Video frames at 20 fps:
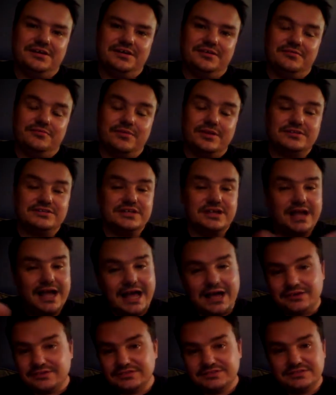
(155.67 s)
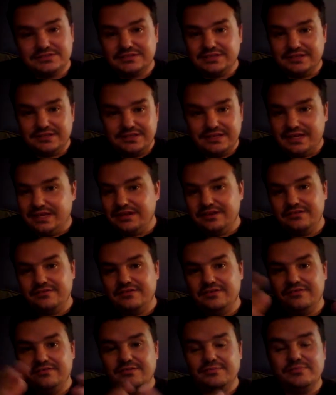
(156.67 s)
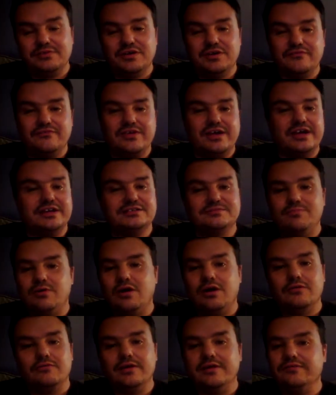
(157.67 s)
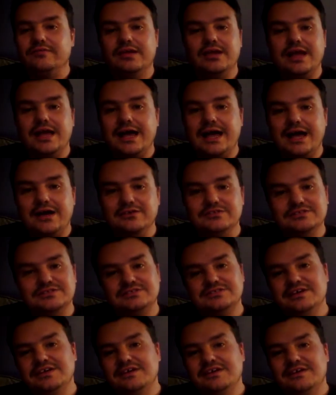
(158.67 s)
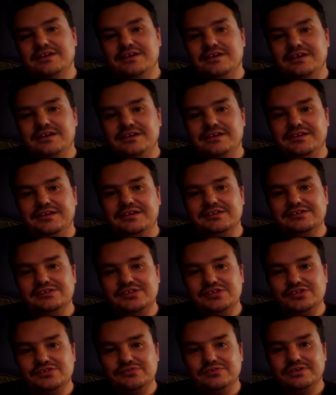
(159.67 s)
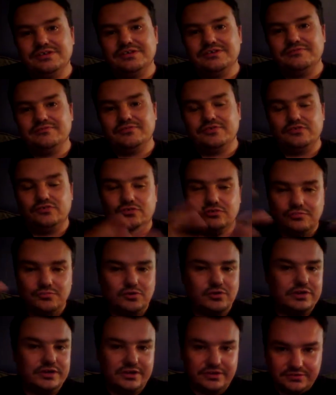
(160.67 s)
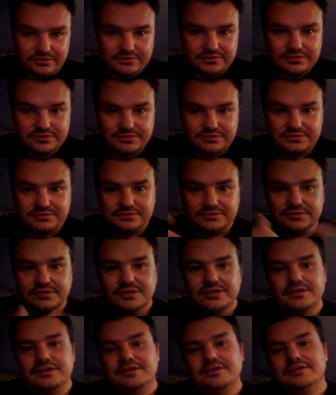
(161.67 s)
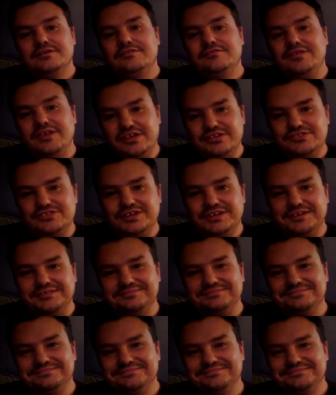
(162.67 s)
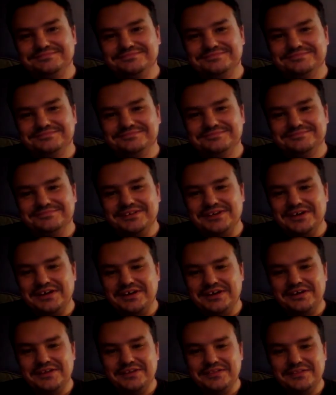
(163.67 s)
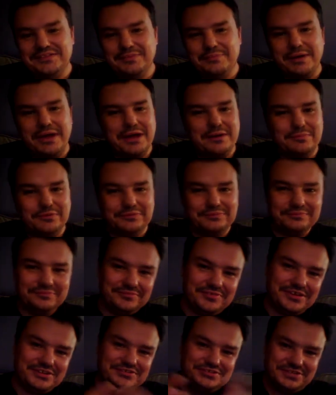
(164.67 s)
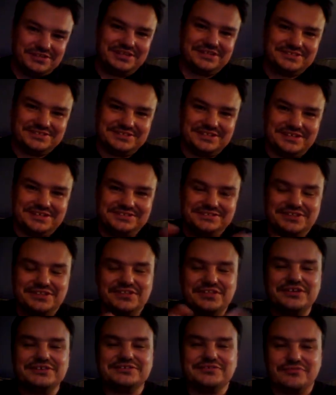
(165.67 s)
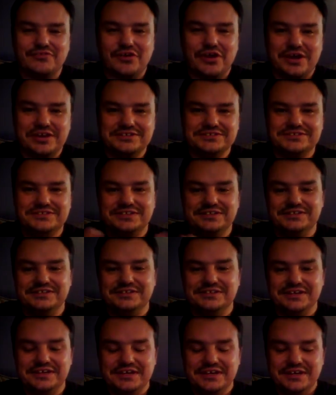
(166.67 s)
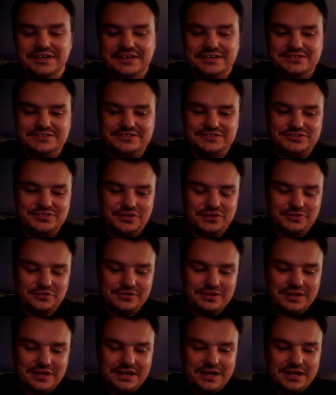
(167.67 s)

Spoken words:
renting a house at the end of the book of Acts. Paul renting a house and continually for 2 more years teaching the Bible, teaching these things, the things of Christ. And so